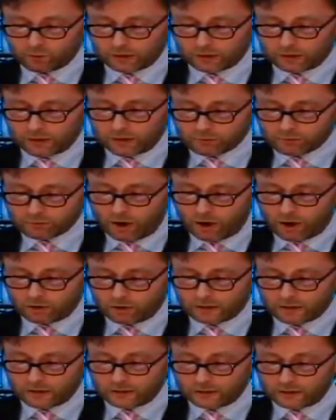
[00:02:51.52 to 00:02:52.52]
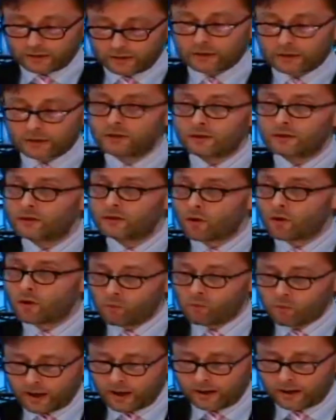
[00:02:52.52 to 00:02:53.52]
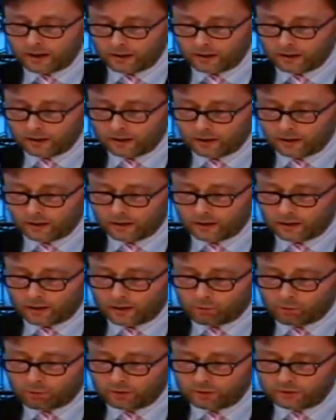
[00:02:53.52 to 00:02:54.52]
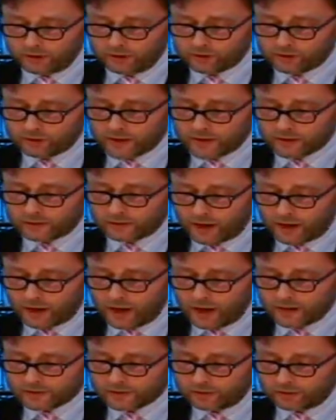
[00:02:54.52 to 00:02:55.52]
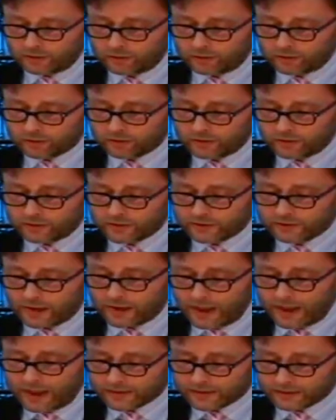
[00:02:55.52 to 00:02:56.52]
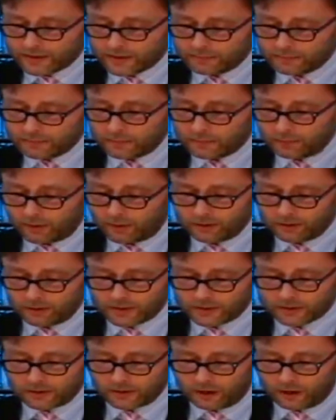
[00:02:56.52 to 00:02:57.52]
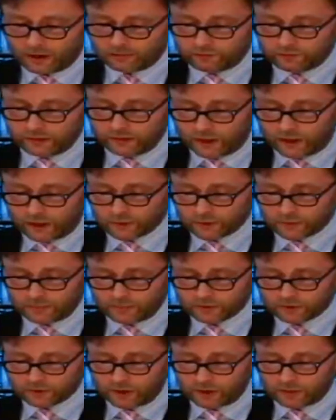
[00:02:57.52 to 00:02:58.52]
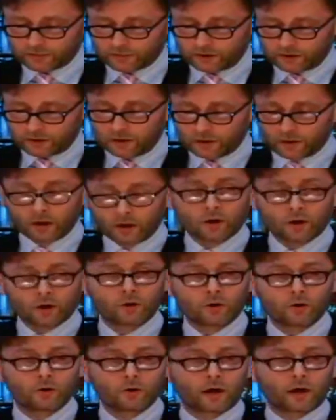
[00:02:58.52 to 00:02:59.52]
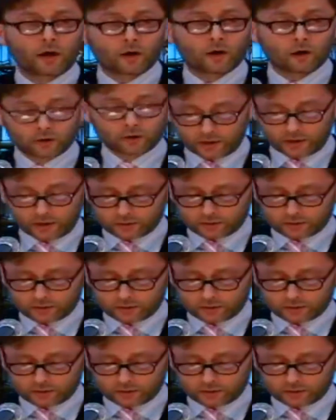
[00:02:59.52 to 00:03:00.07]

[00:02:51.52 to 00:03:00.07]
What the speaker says: who, according to Loyola, should take care of his own business rather than interfering with the internal issues of the society.